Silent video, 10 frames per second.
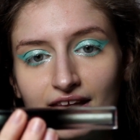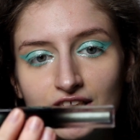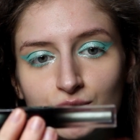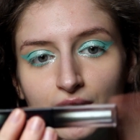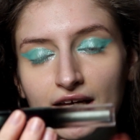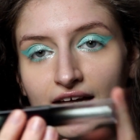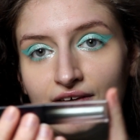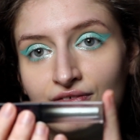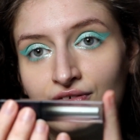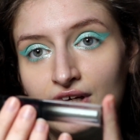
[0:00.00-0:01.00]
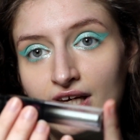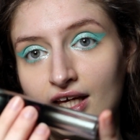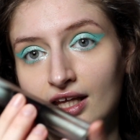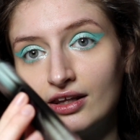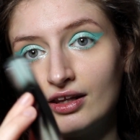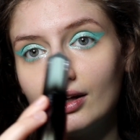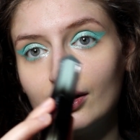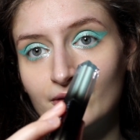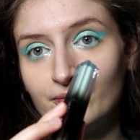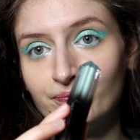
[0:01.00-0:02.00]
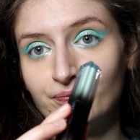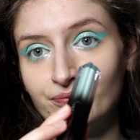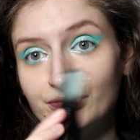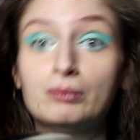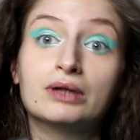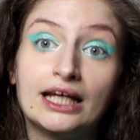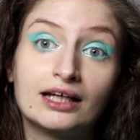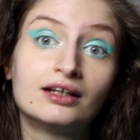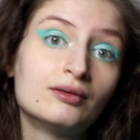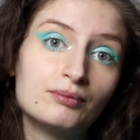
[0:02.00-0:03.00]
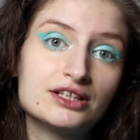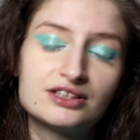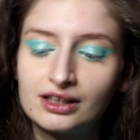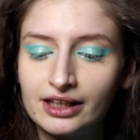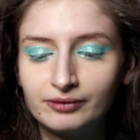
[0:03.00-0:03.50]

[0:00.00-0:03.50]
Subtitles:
this we have the blink, basically.